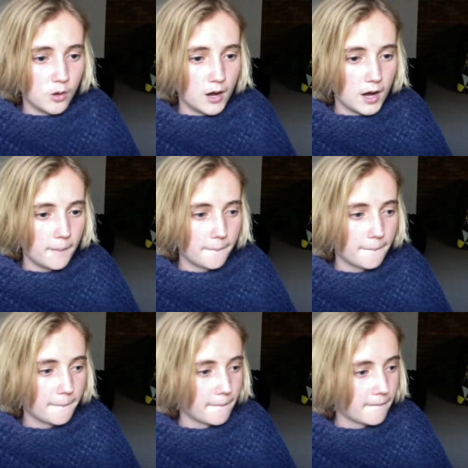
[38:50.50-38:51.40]
It's got a
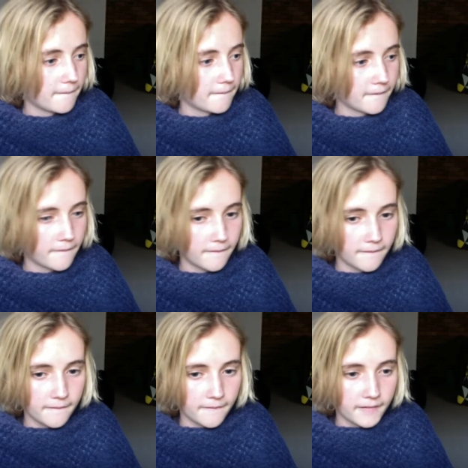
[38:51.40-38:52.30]
sexy
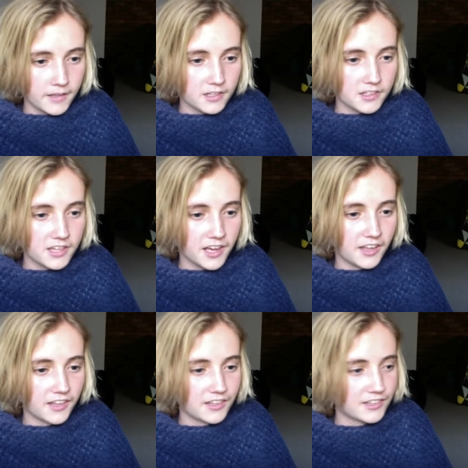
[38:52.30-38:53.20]

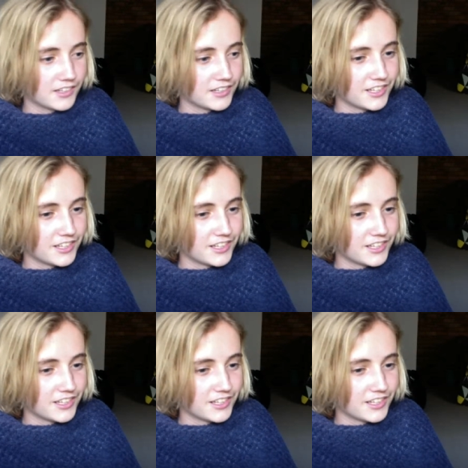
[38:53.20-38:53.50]
scene in it.